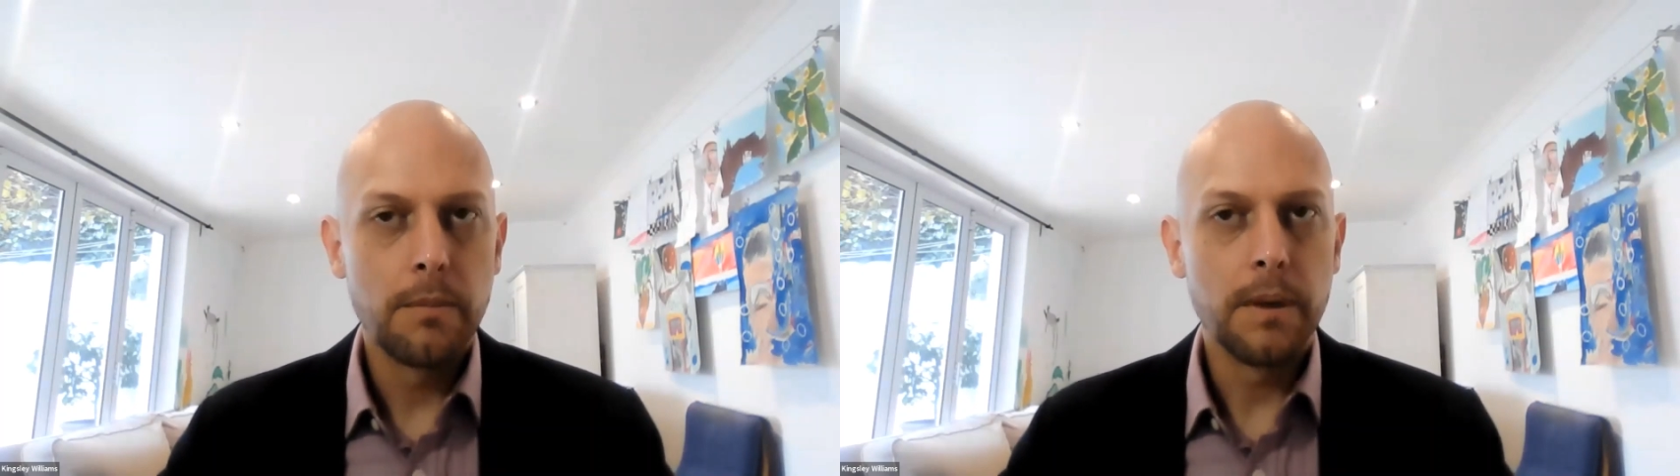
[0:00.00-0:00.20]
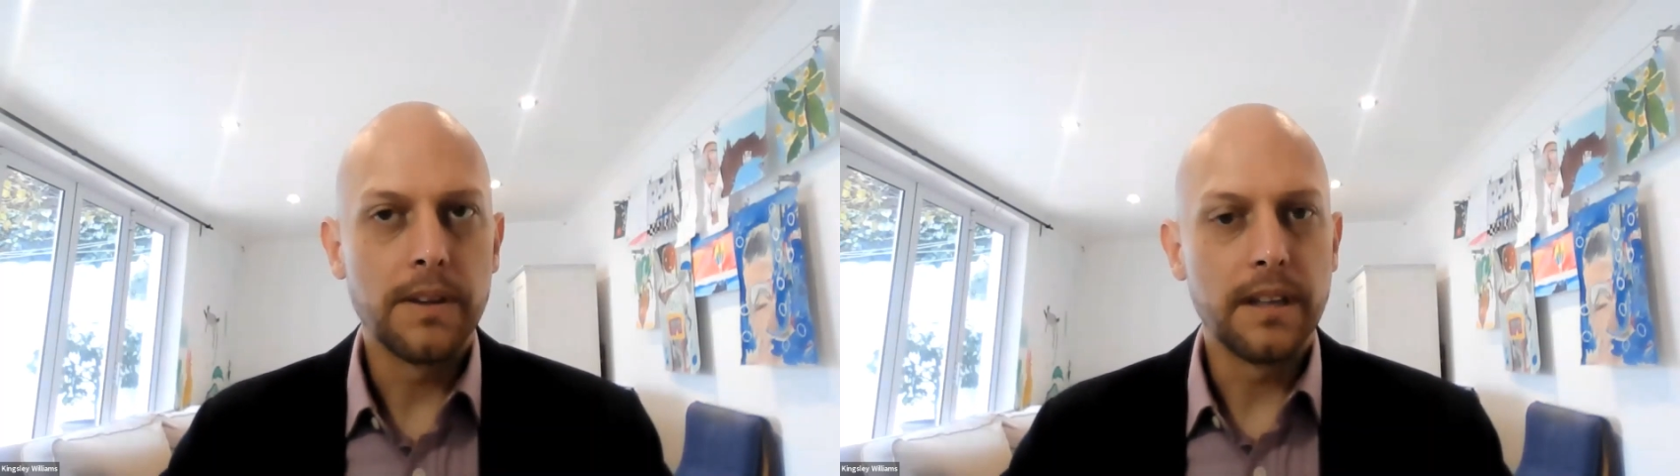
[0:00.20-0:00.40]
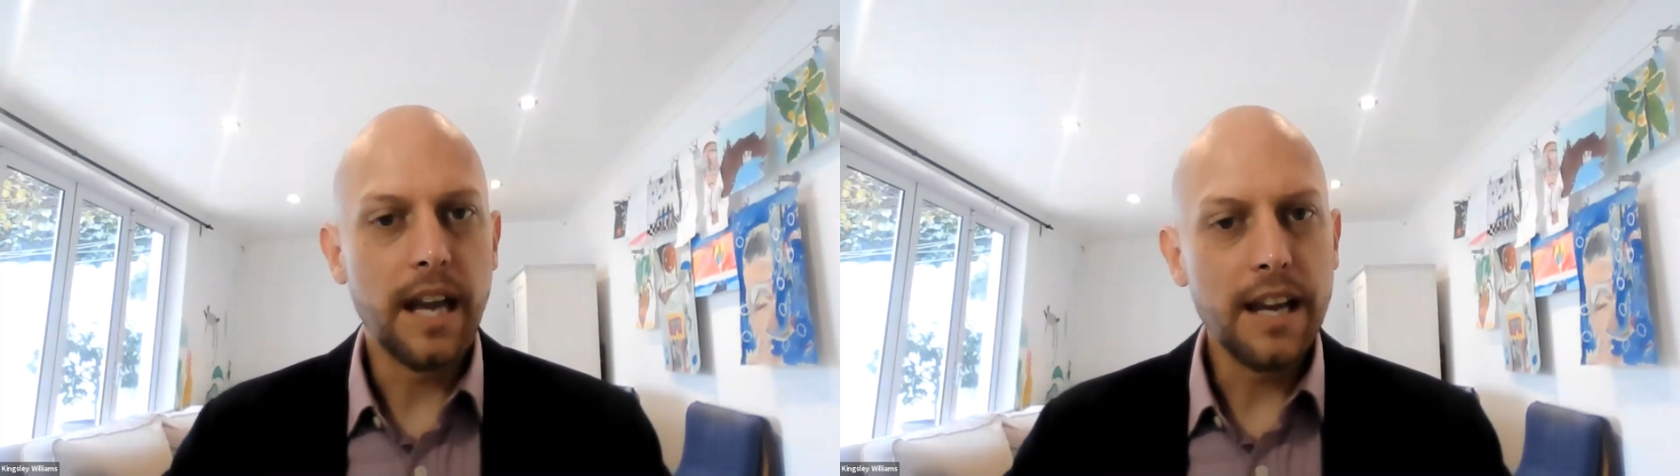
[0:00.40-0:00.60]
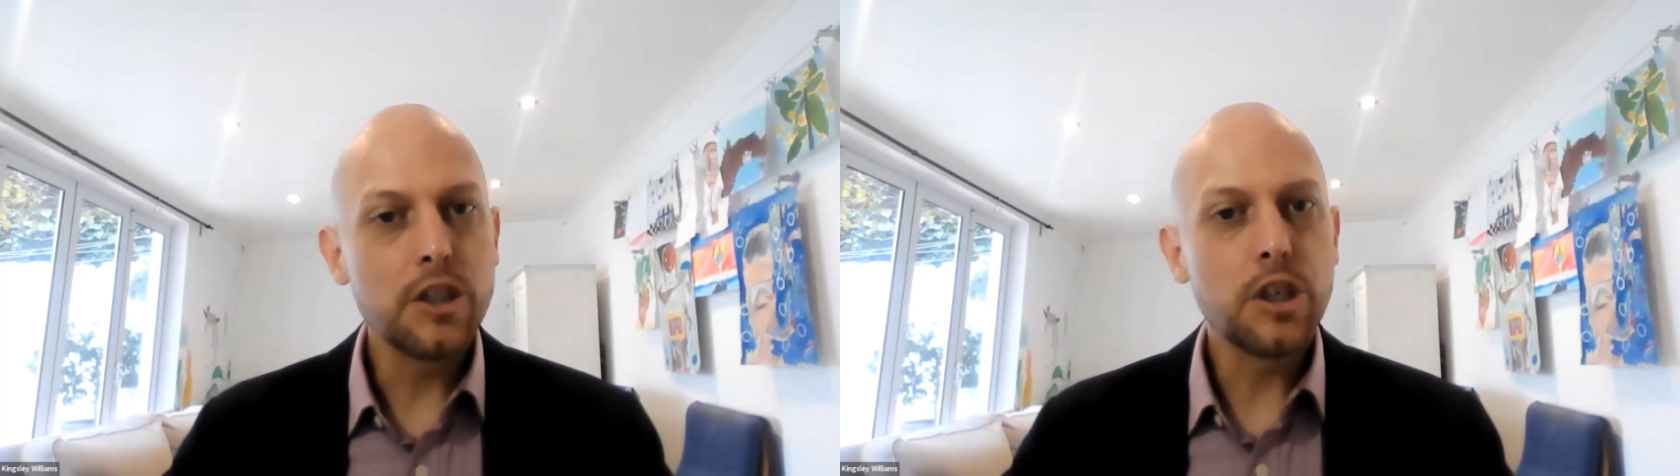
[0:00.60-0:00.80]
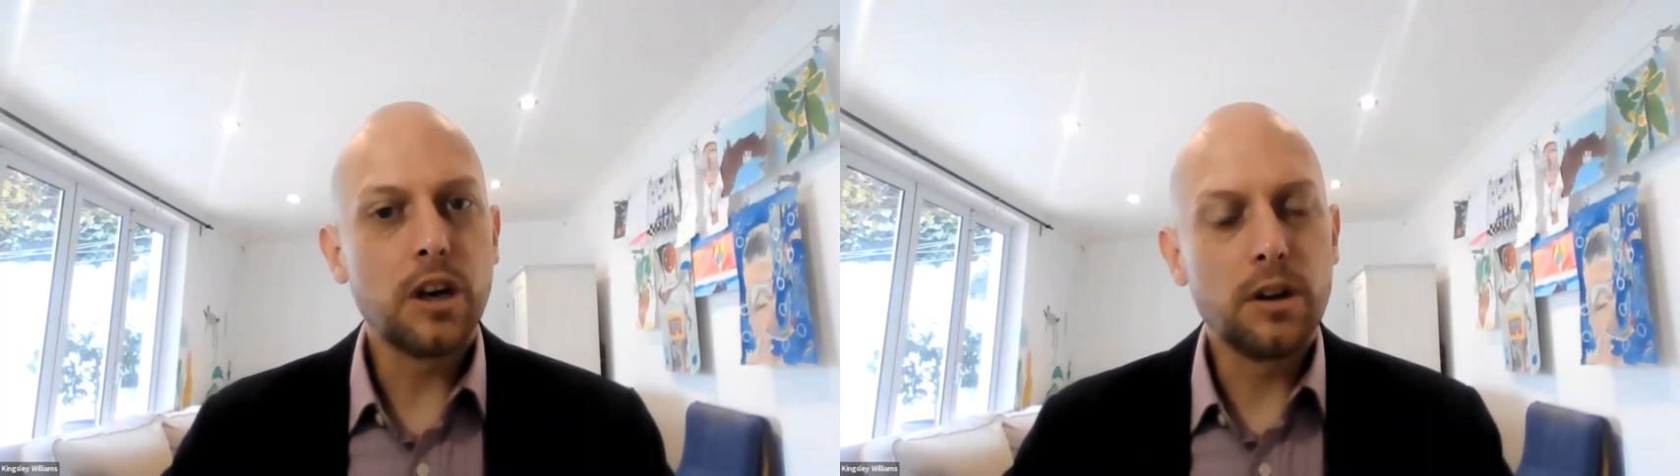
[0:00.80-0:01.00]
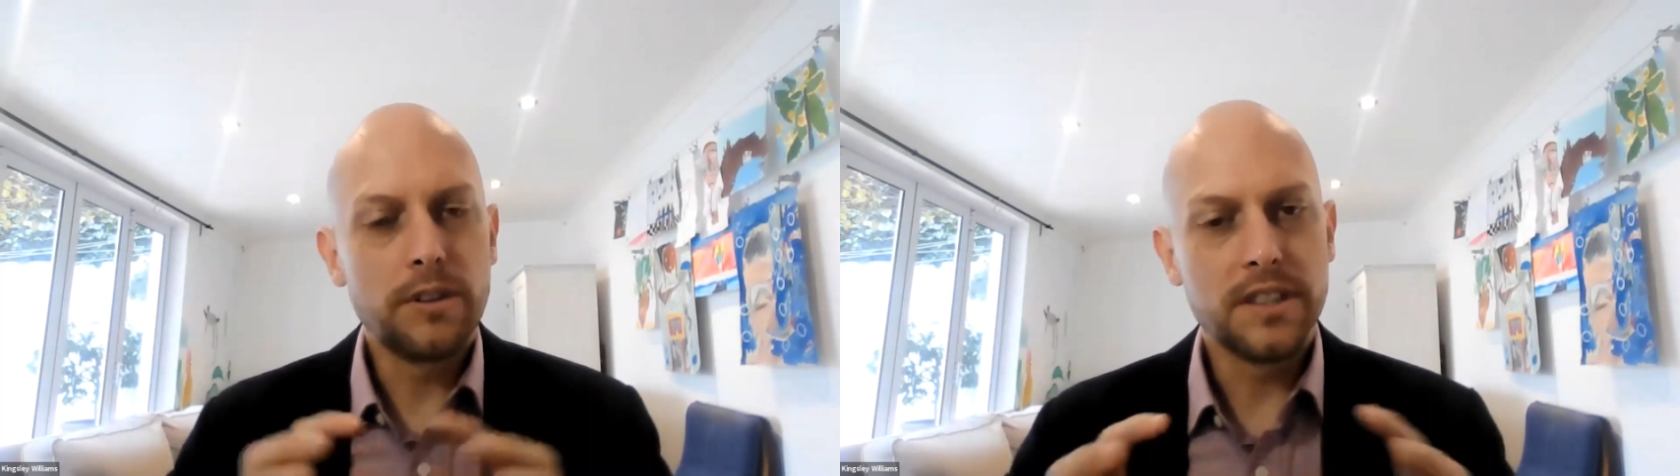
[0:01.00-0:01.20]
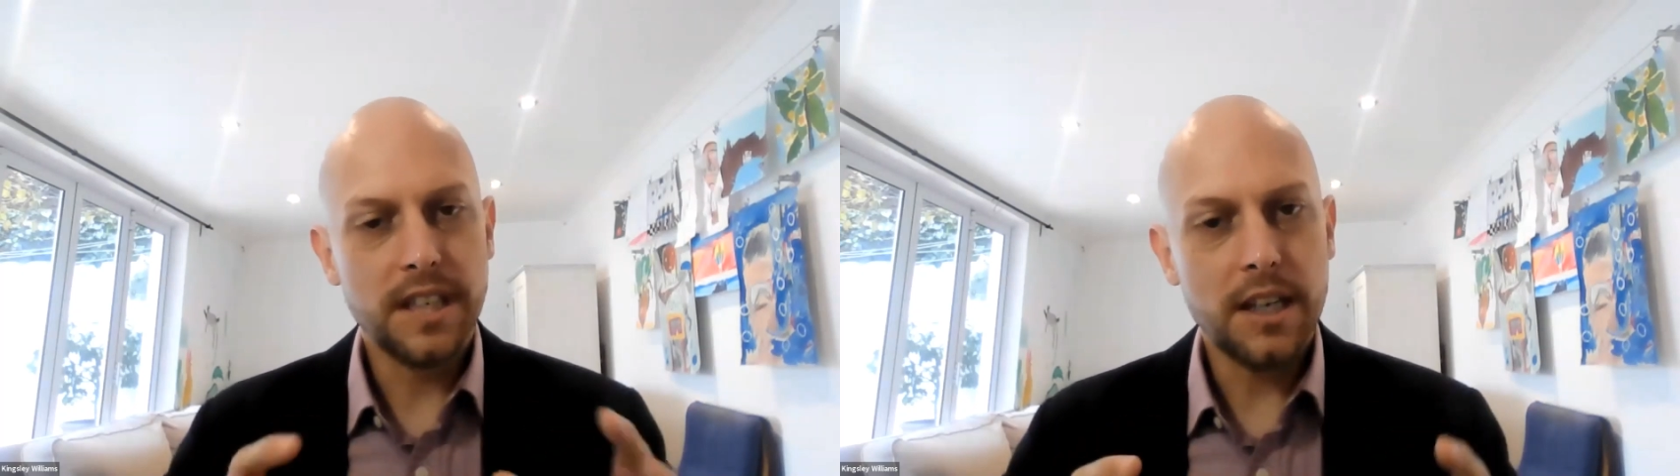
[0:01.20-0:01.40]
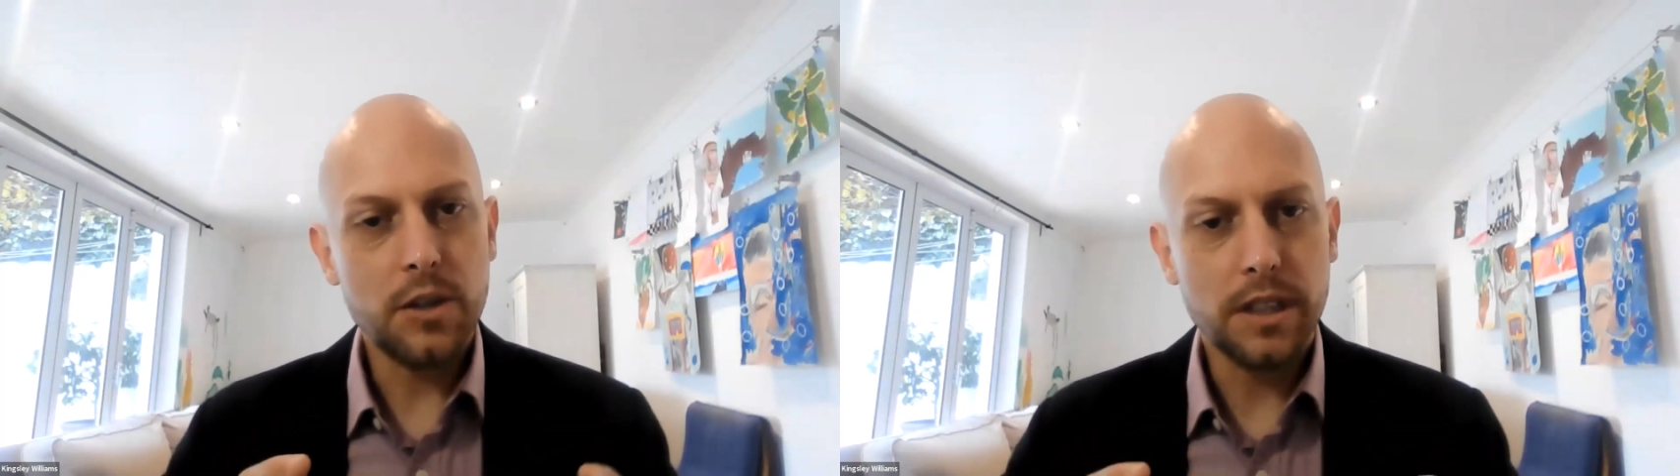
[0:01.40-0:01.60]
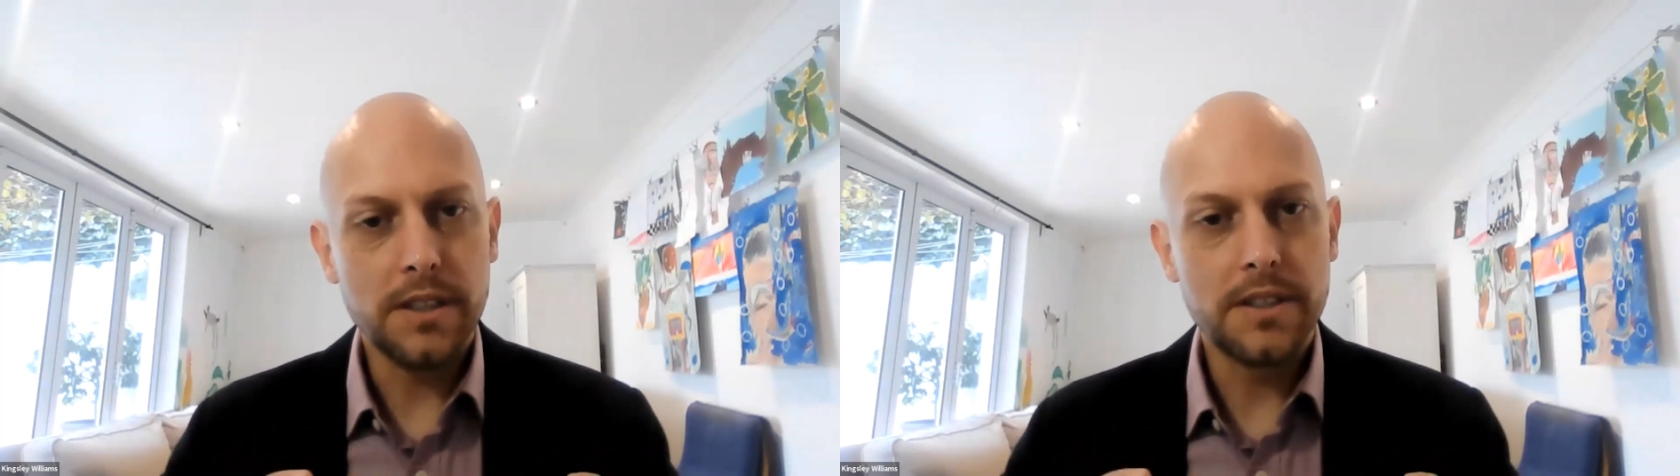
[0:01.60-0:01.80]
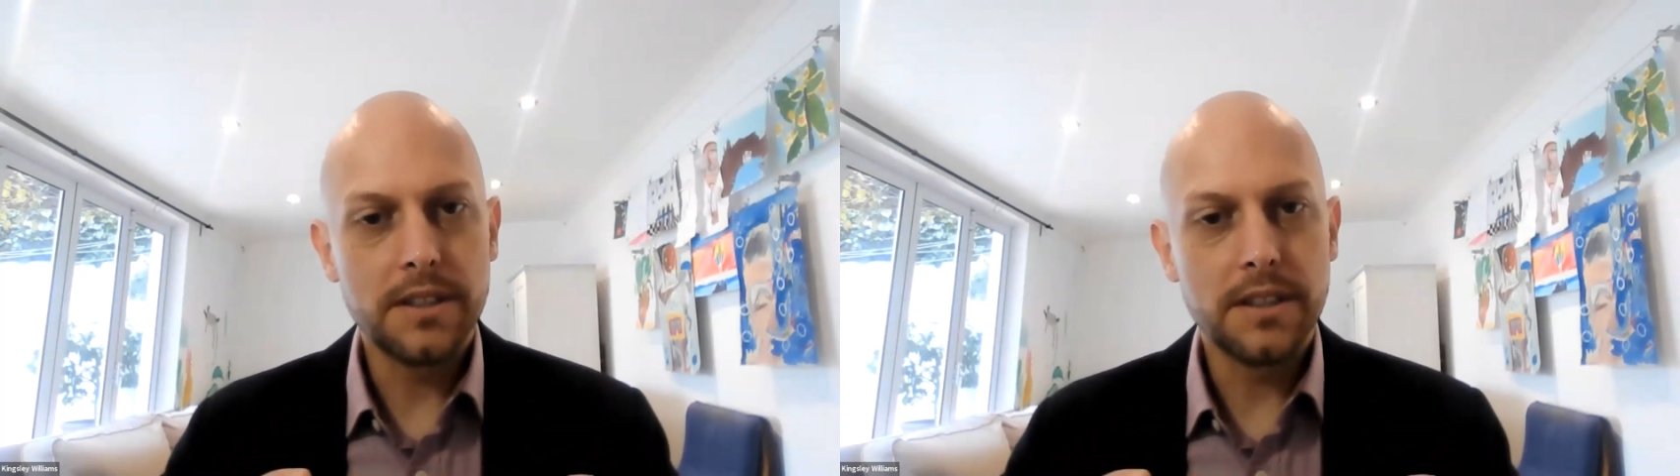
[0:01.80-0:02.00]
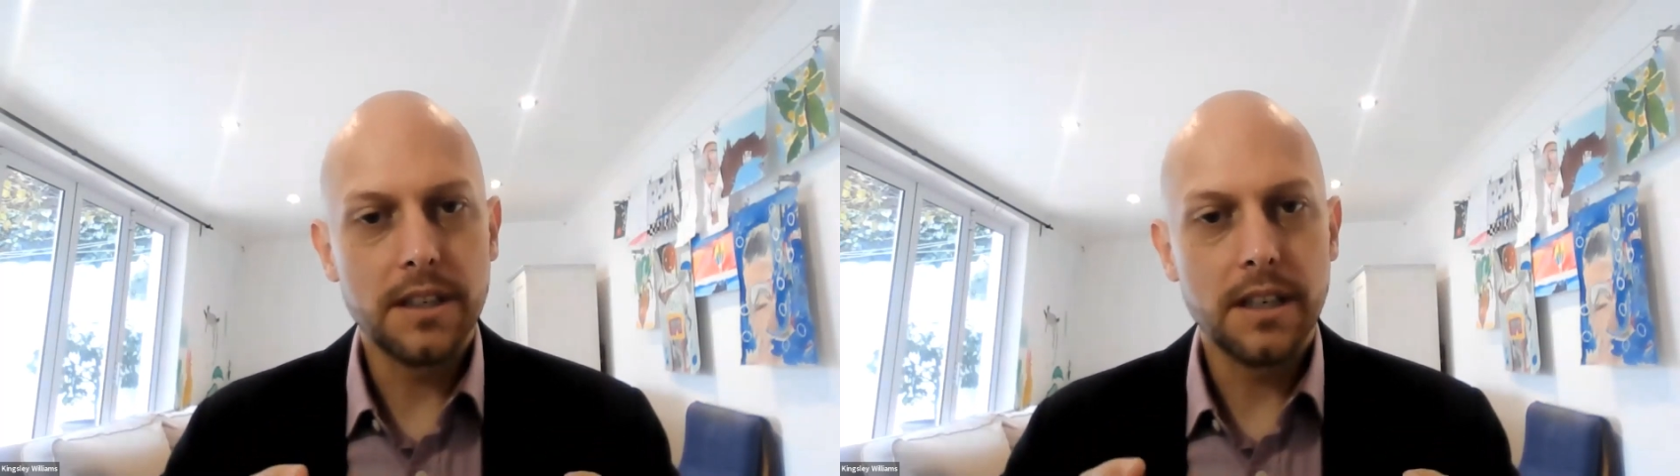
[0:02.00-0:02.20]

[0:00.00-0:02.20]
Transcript: but the nature of the Satrix